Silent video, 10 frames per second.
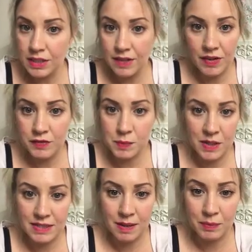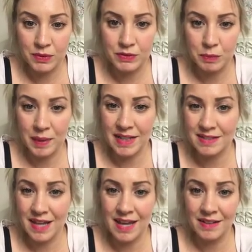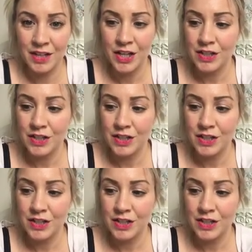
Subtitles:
you never have to buy tampons or pads again.